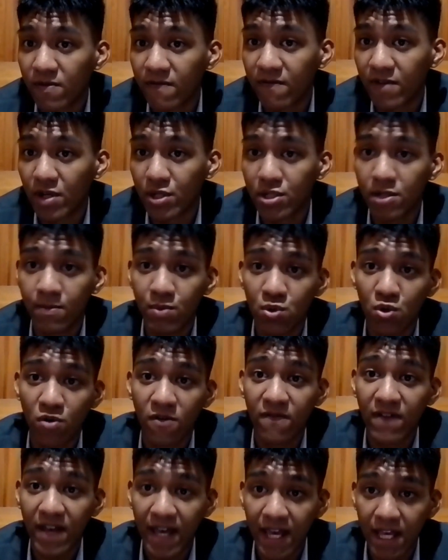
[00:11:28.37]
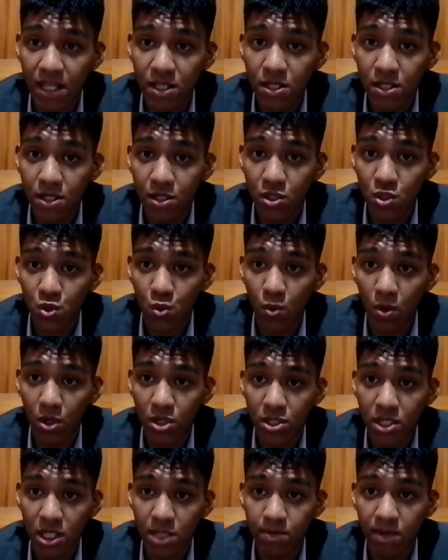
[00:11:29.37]
feel some sort of hate
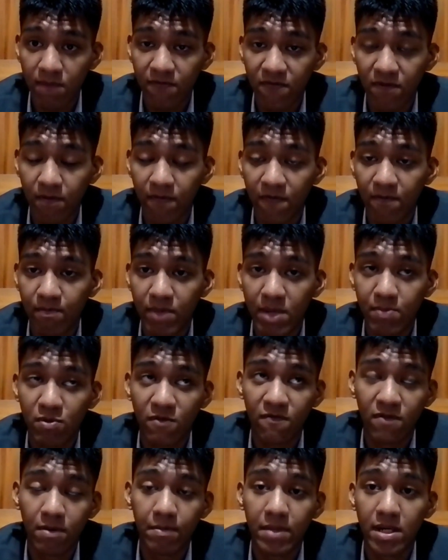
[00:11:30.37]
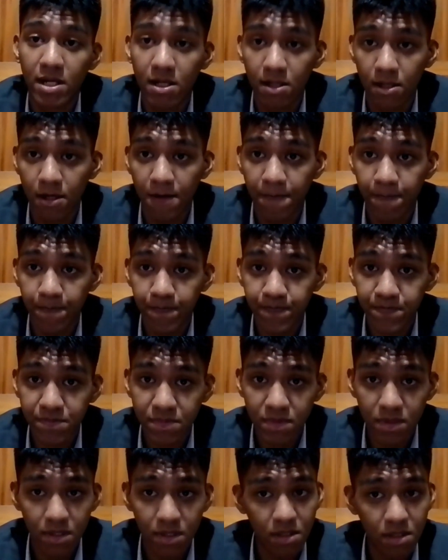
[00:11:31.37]
towards these people from Manila.
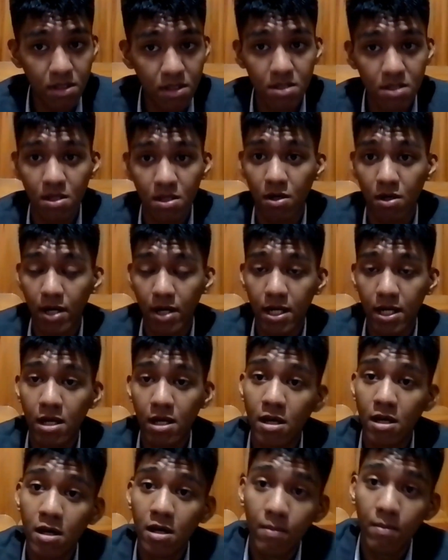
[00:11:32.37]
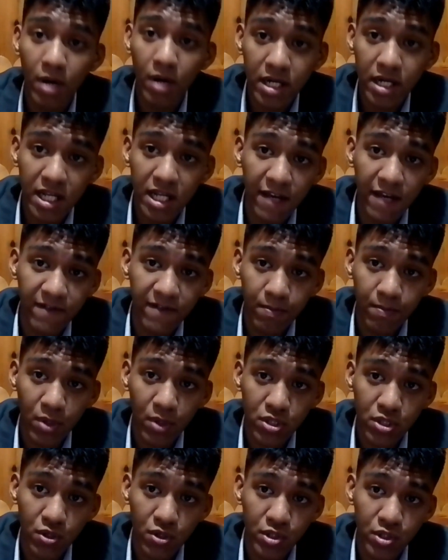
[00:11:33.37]
Alright? But if you
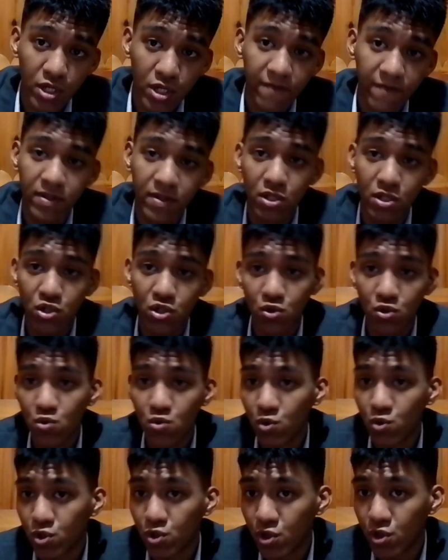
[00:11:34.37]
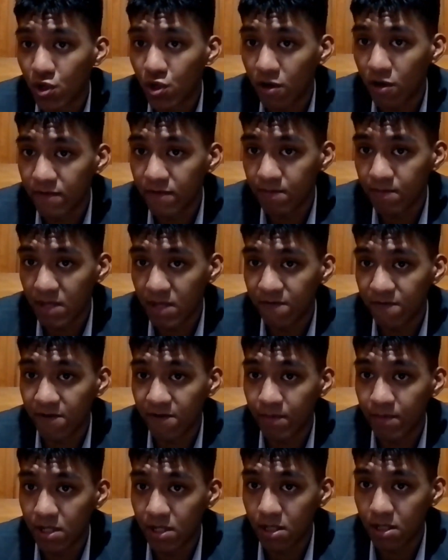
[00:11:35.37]
put yourself in the shoes of the people
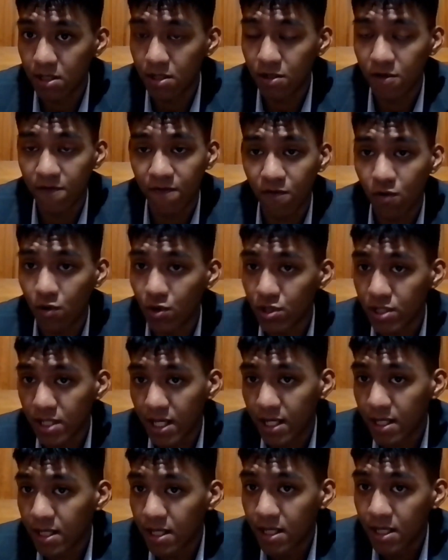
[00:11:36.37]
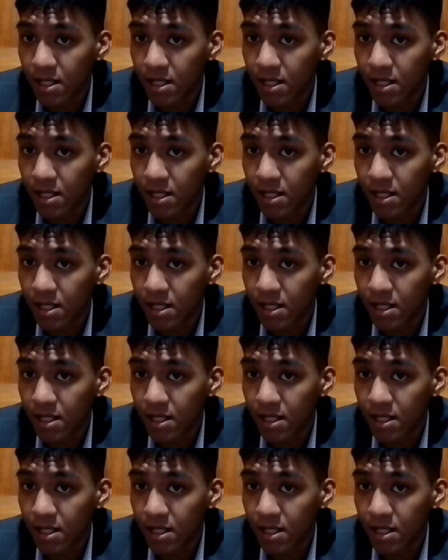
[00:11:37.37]
from Manila, of course, like